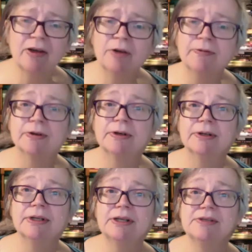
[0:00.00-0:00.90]
Overall,
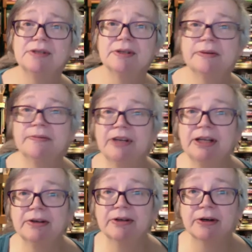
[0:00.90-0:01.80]
these Zoom
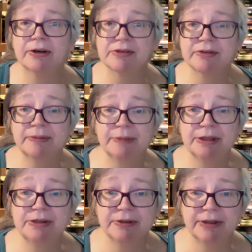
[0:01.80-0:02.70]
video calls that we've
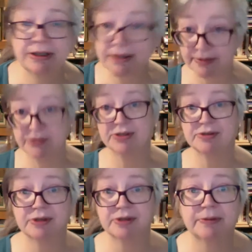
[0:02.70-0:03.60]
been doing, and I'm using
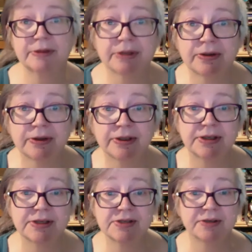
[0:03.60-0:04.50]
Zoom to record
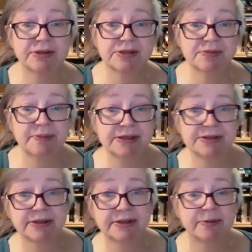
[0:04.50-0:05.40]
this, so this is
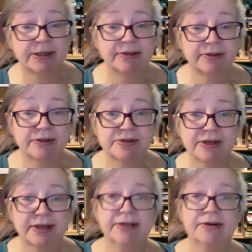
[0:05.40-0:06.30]
basically what it looks
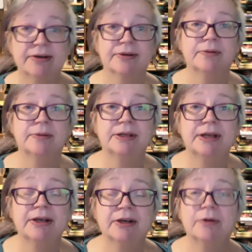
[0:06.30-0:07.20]
like, although with
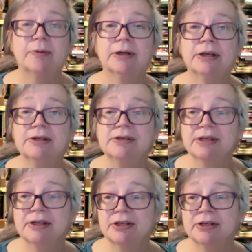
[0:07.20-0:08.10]
a co-working
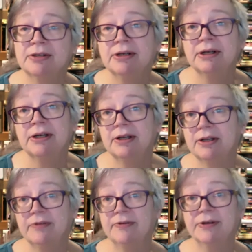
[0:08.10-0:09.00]
session,
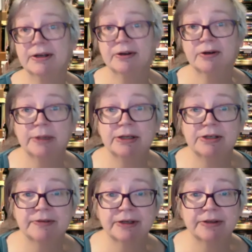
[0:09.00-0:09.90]
you've got a whole bunch
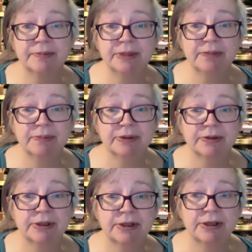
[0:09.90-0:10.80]
of other
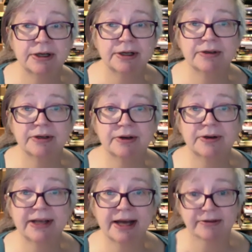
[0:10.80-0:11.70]
people. You can go to
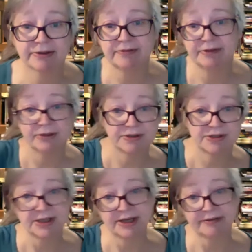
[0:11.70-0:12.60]
gallery view and
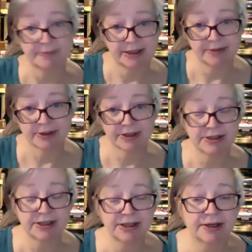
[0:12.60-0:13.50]
see everybody working
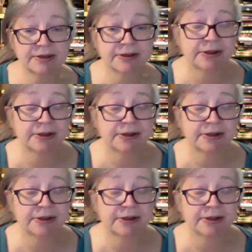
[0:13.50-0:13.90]
together.